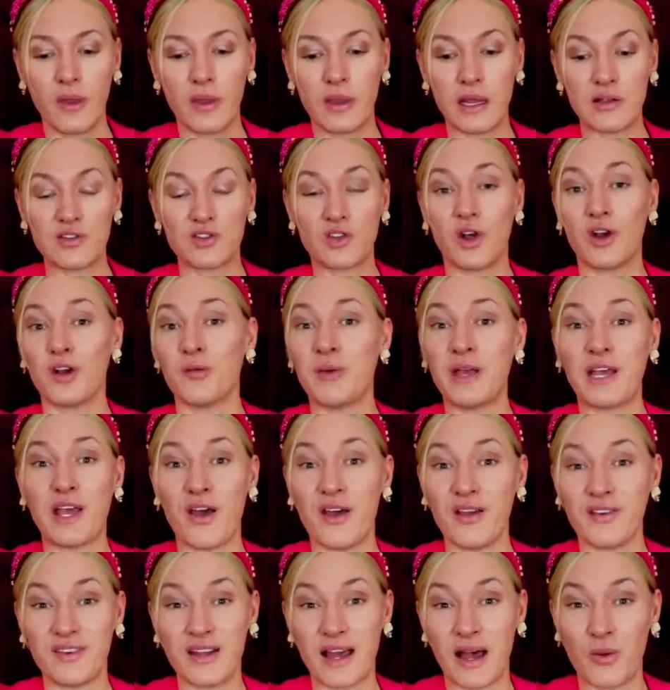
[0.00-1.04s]
that's got to be
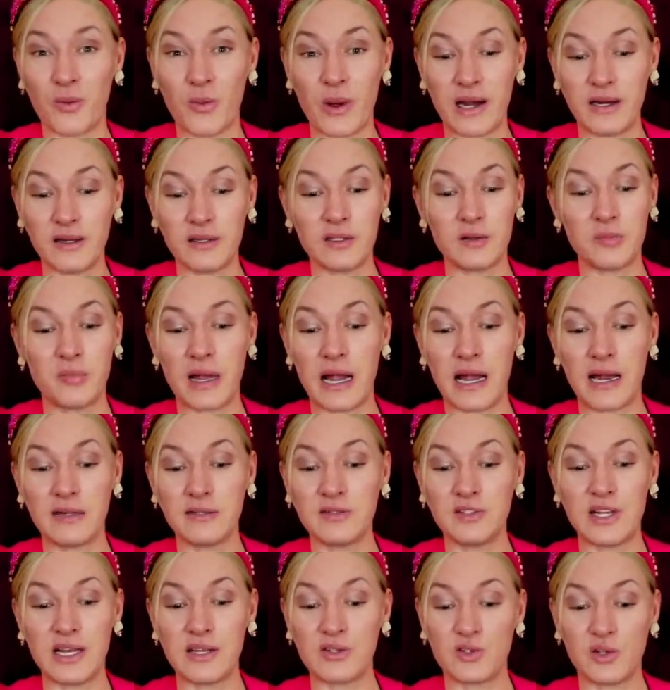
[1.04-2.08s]
going down well at the
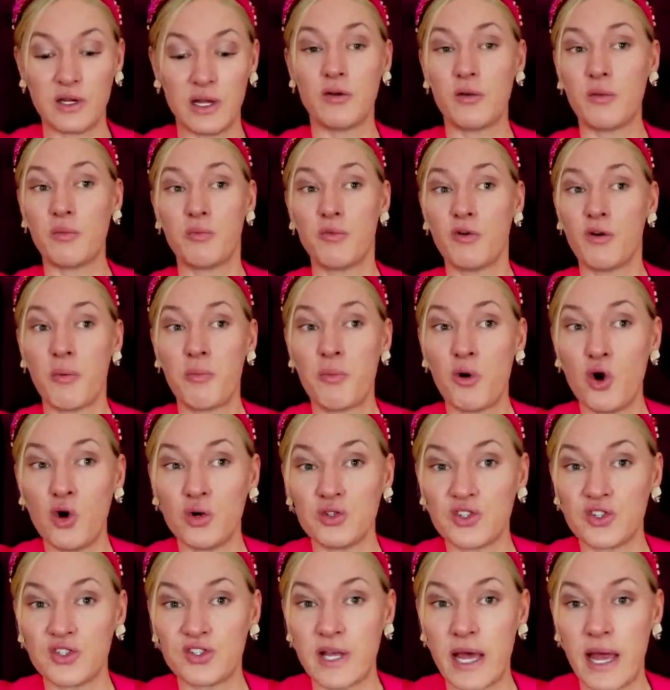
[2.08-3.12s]
palace, hasn't it?
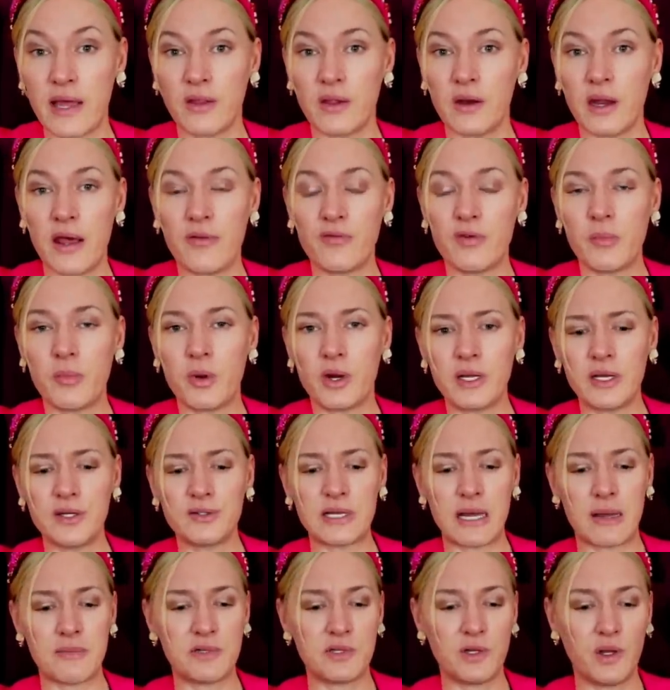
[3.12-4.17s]
Reports are saying that everybody is
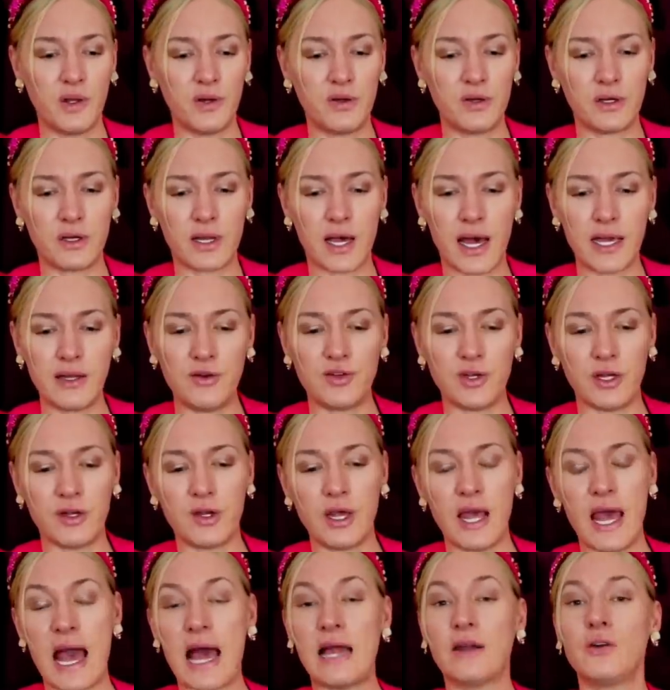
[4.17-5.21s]
absolutely delighted.
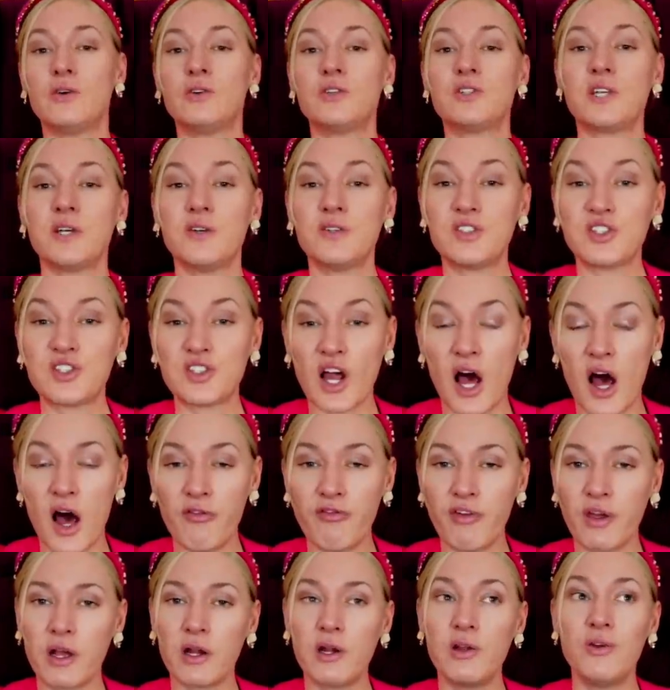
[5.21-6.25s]
And also
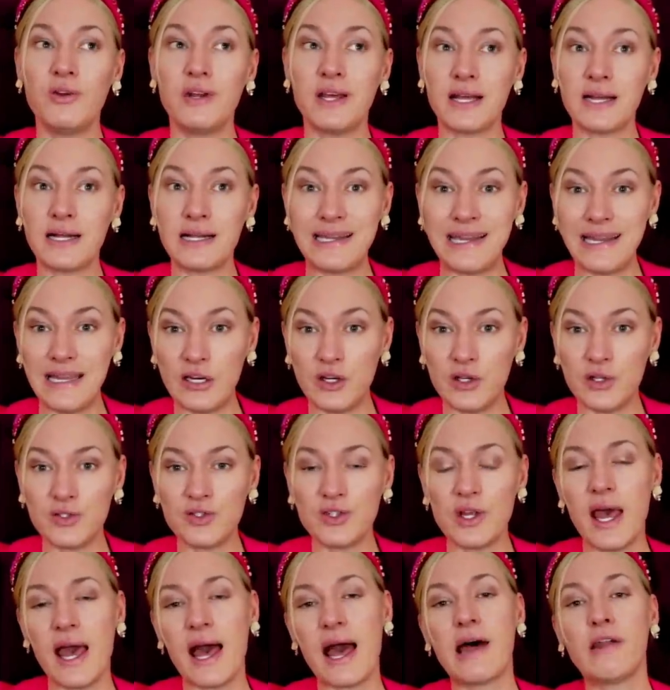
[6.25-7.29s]
staff, including
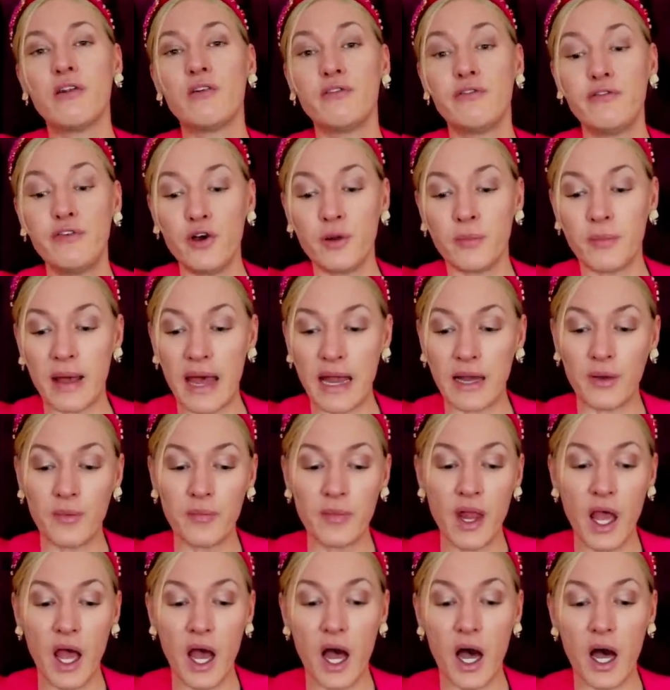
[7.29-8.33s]
cleaners and footmen,
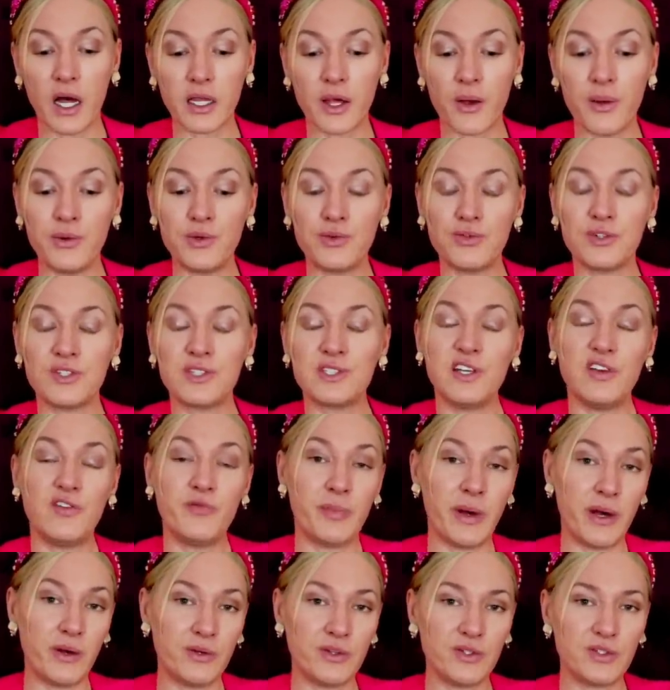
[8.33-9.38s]
are going to receive
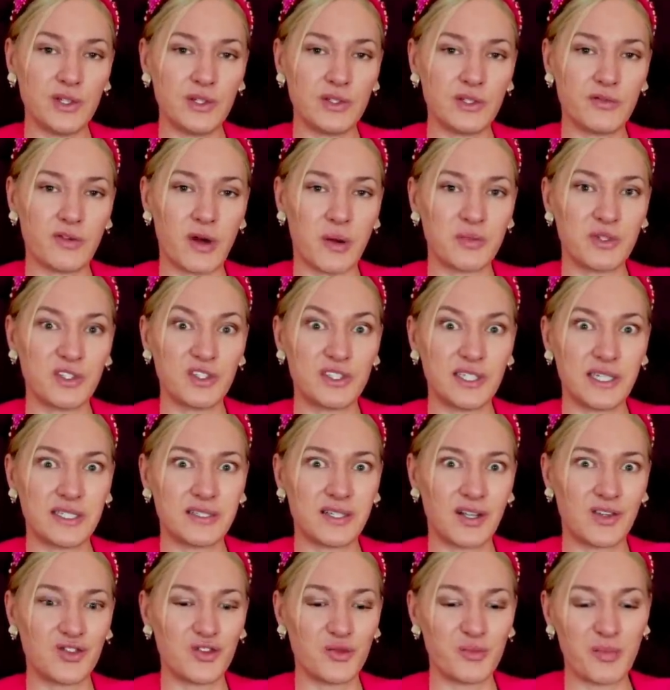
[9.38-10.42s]
bonuses of up to
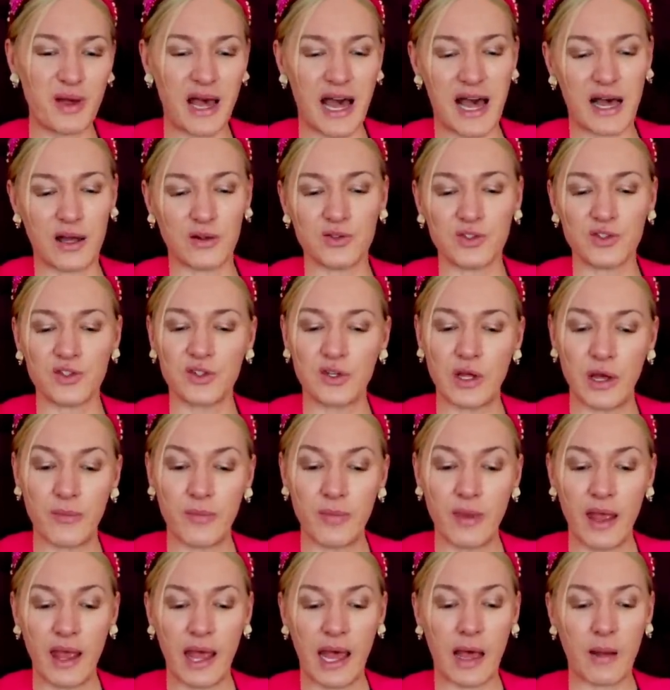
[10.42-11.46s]
£600. So
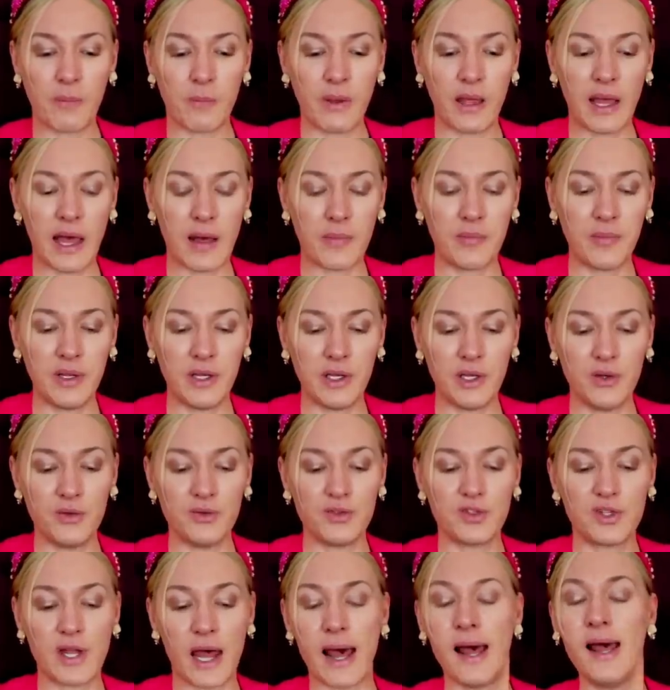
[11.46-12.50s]
happy, happy
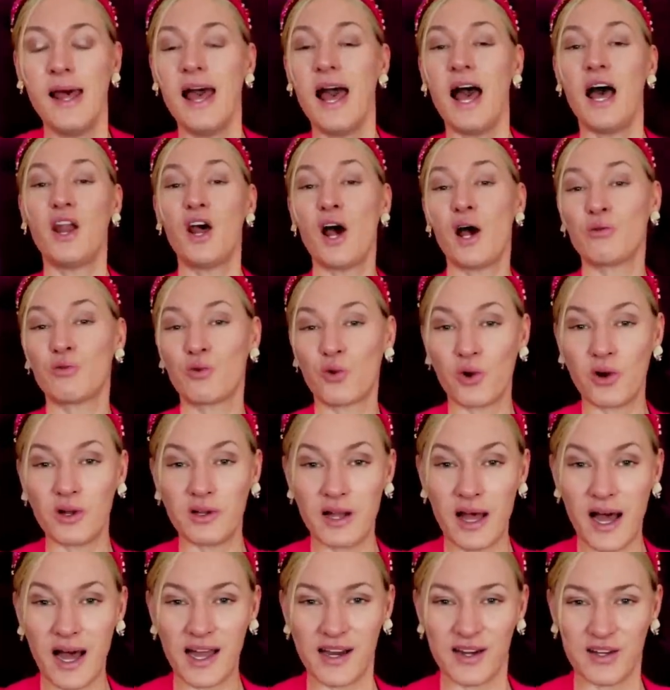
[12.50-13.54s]
news there. And Her Royal
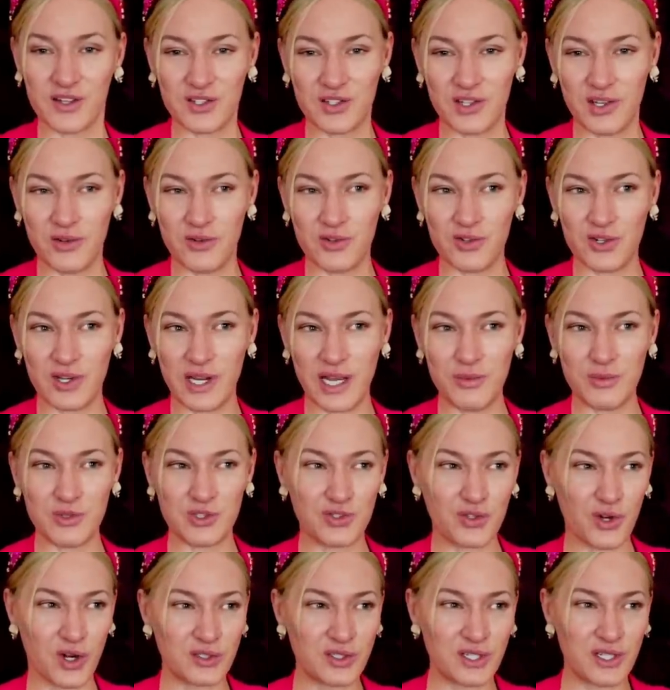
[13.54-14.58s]
Highness Eugenie was
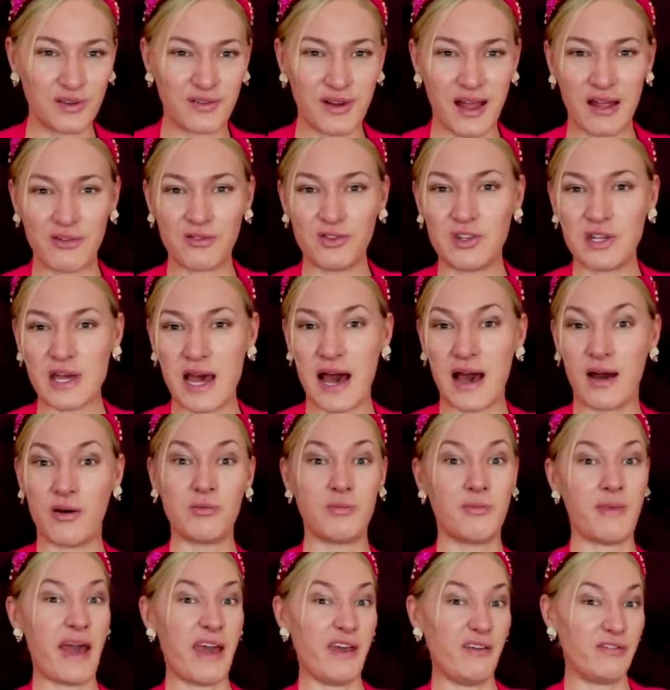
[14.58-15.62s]
trotting around
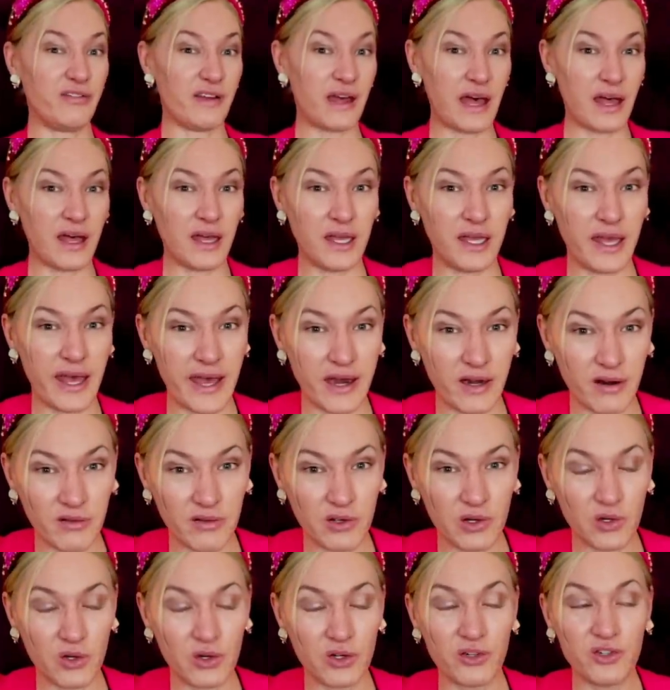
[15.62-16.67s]
town, Mayfair again, of
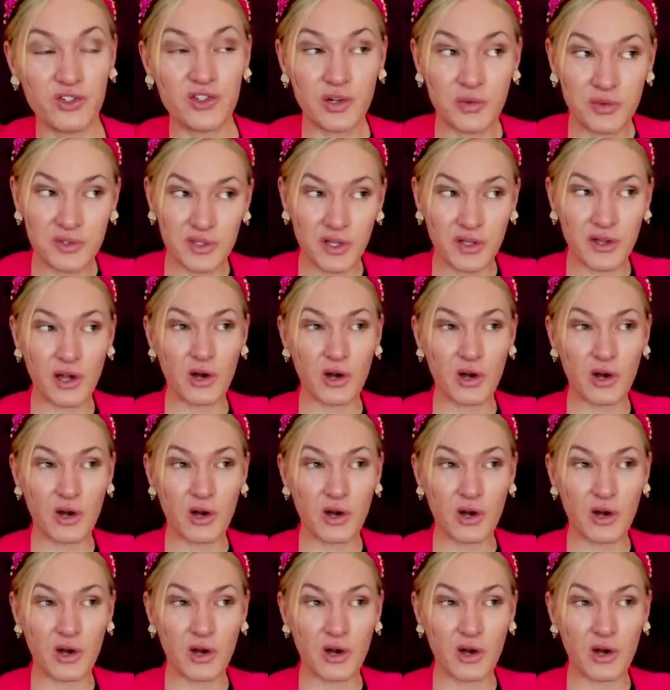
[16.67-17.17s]
course. She was at